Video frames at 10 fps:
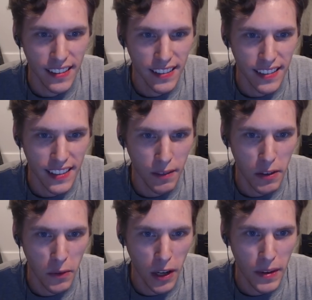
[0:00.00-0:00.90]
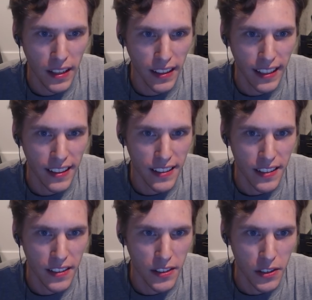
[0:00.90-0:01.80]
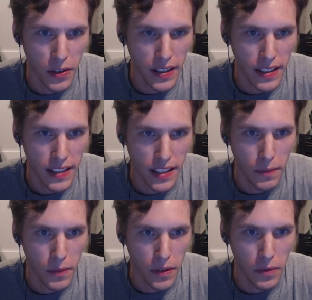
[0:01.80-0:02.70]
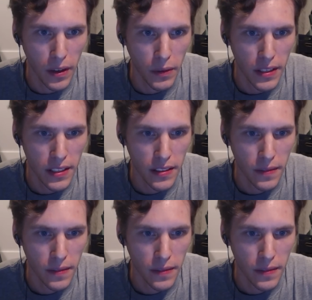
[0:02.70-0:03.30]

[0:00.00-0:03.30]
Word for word: Someone wanted me to link this. Enjoy some of- what? What is this?